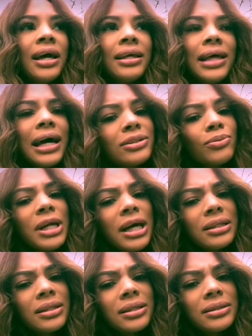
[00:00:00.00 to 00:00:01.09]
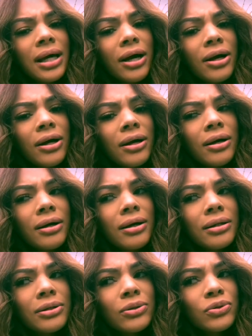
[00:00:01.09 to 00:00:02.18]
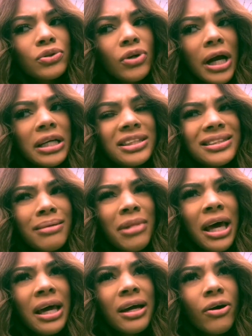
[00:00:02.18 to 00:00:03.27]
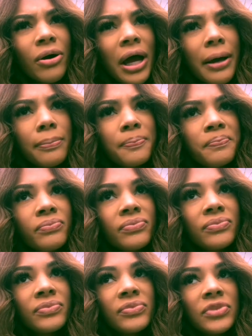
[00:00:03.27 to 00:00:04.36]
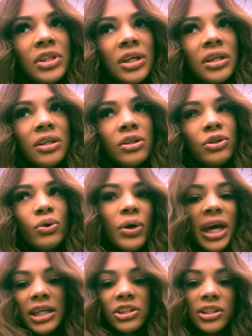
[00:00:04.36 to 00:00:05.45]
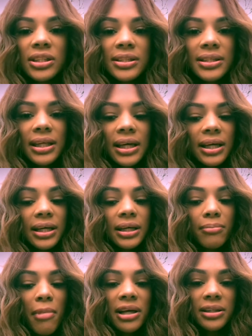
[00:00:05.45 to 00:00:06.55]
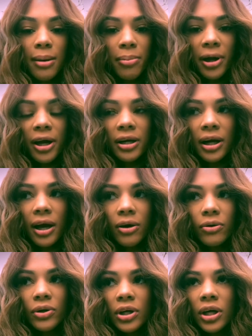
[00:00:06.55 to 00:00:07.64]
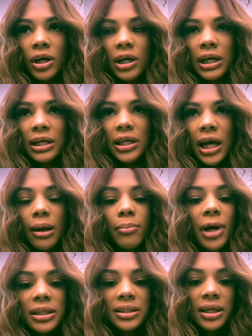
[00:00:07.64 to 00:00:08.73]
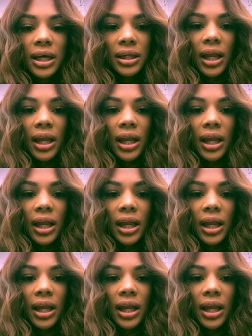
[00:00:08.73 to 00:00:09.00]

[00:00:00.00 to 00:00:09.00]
that's when I looked at her a little strange. Because I'm like, okay, you can't just slick my type of hair down. And I'm not saying,